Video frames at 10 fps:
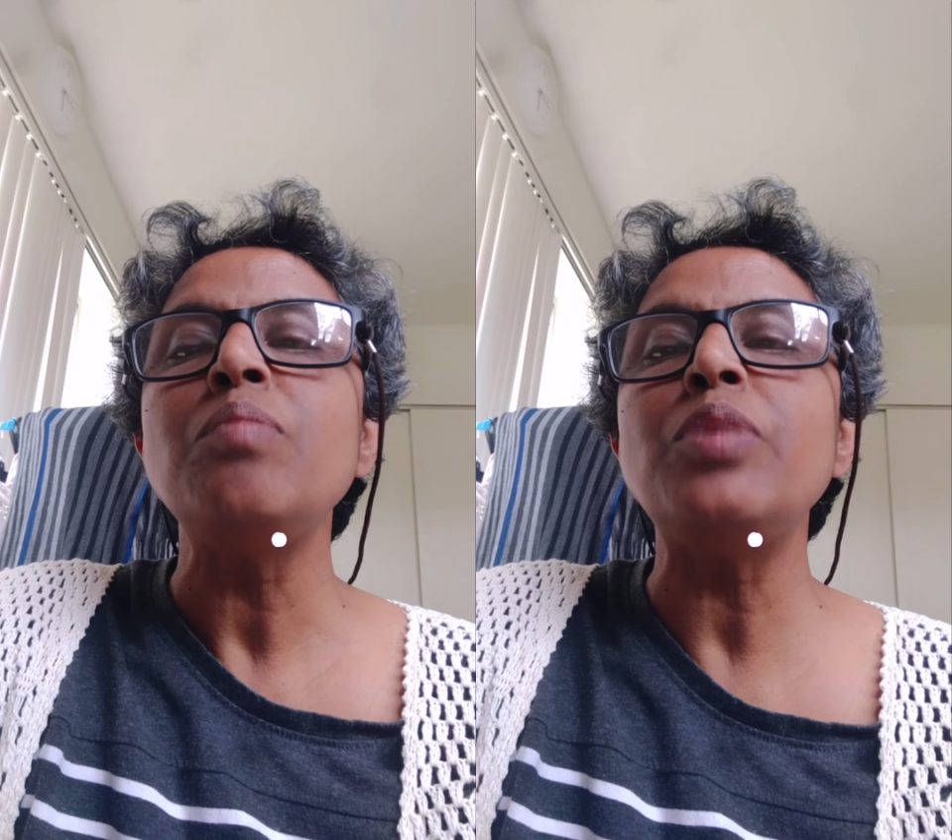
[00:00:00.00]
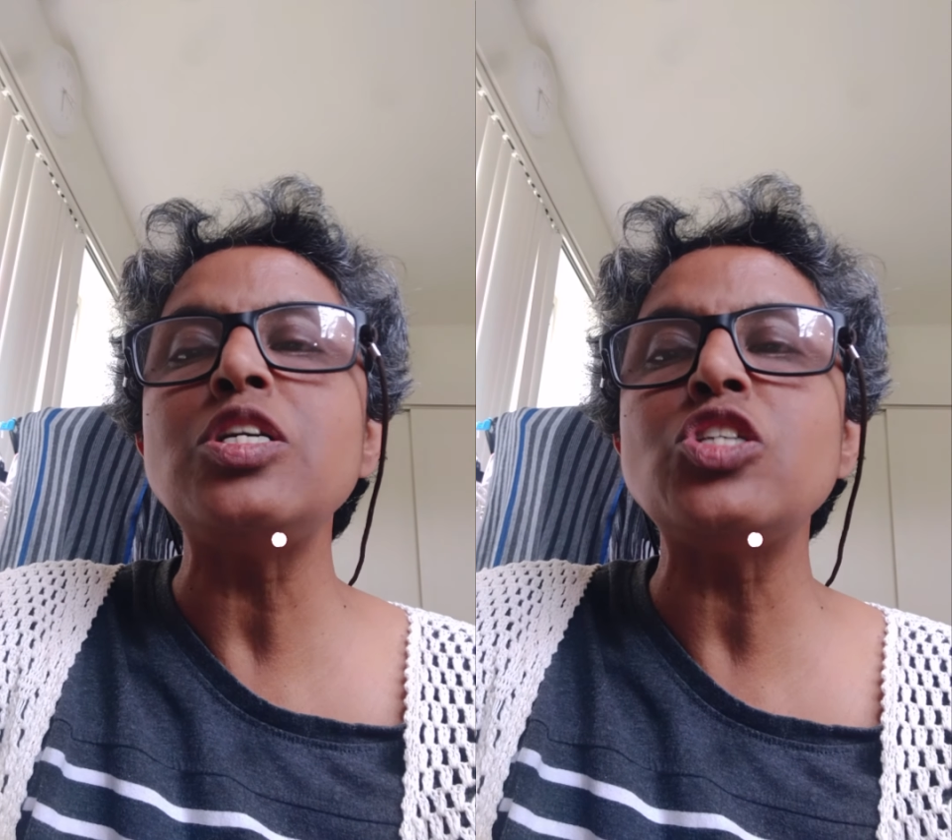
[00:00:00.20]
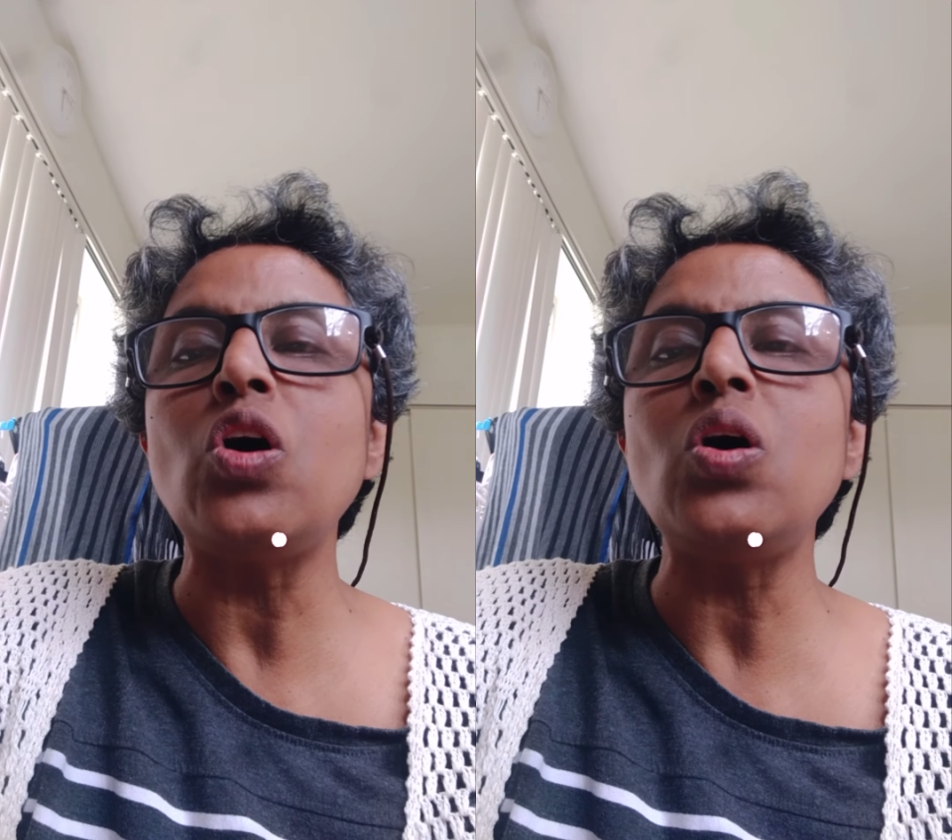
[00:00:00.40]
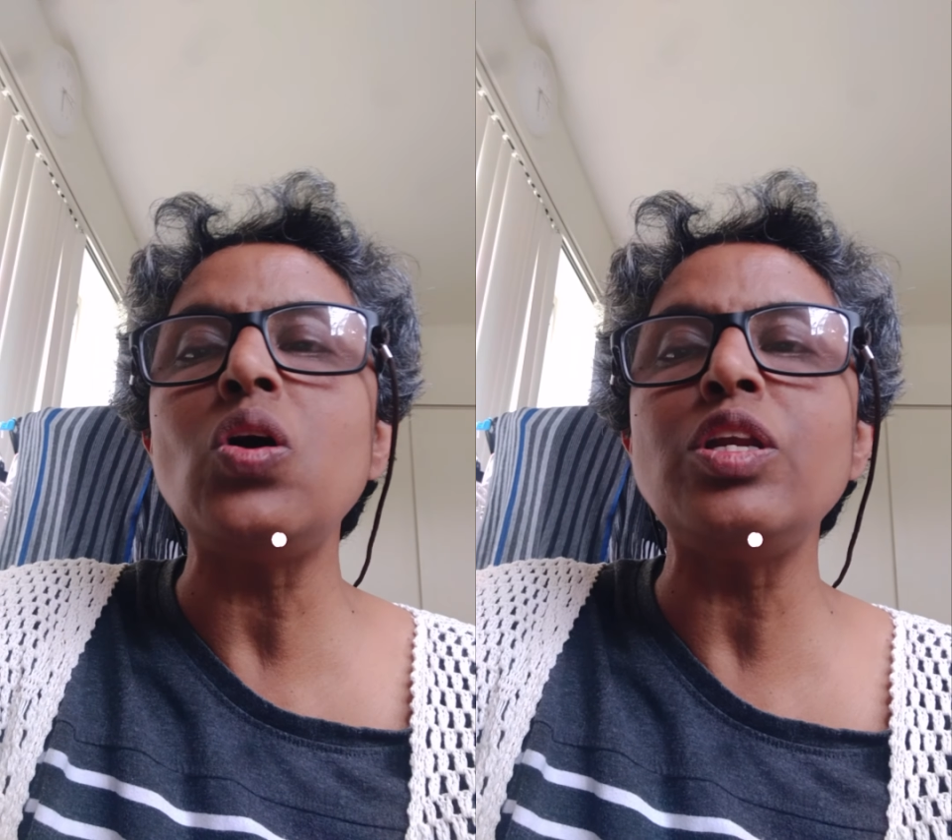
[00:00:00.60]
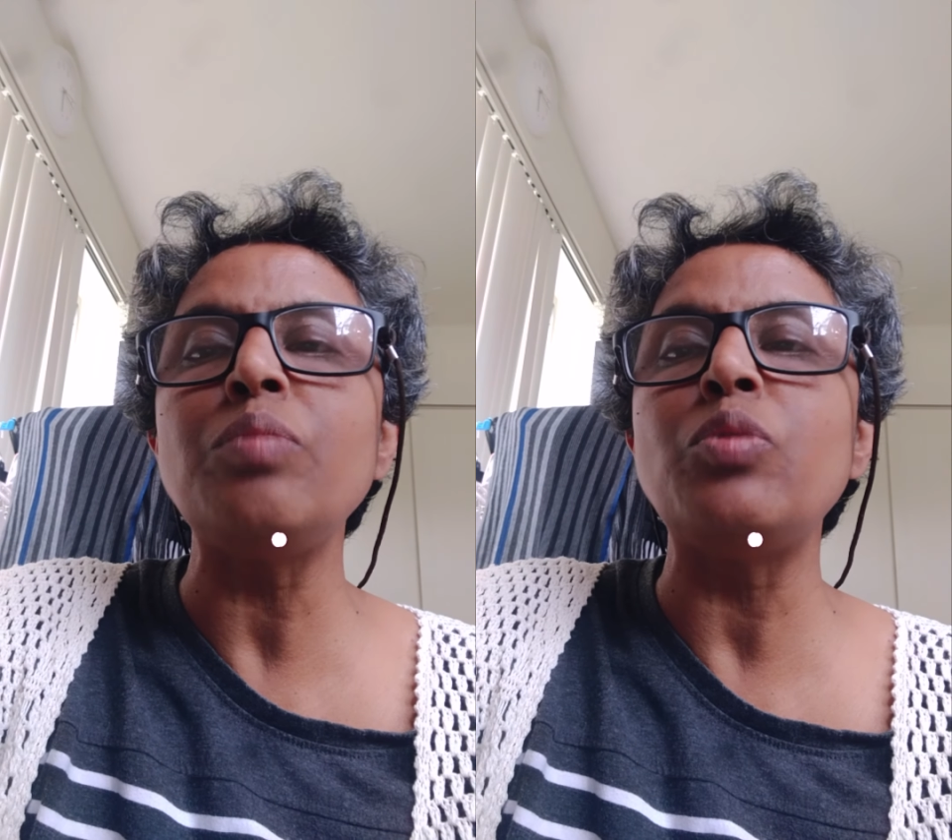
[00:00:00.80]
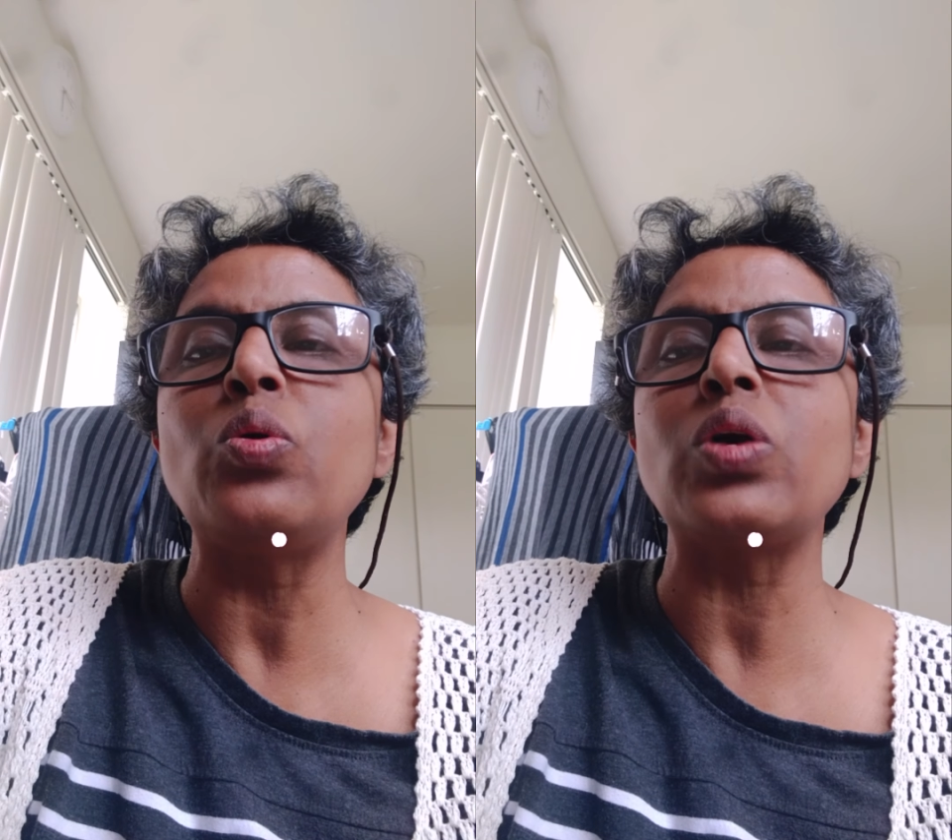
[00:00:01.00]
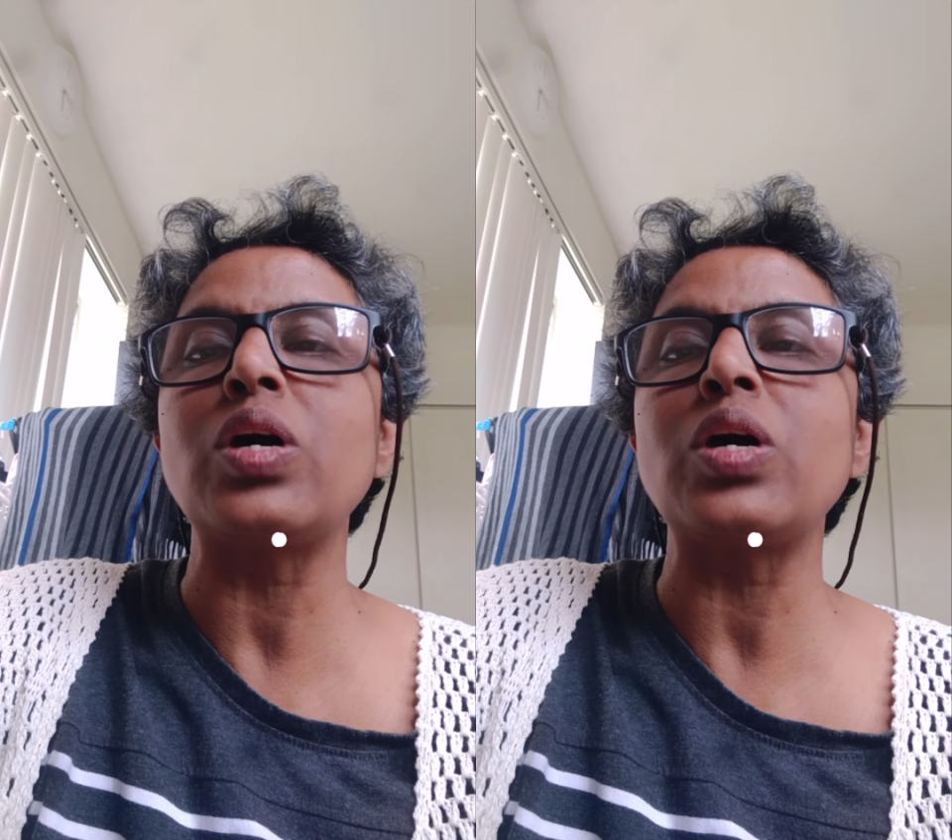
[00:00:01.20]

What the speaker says: but all in a more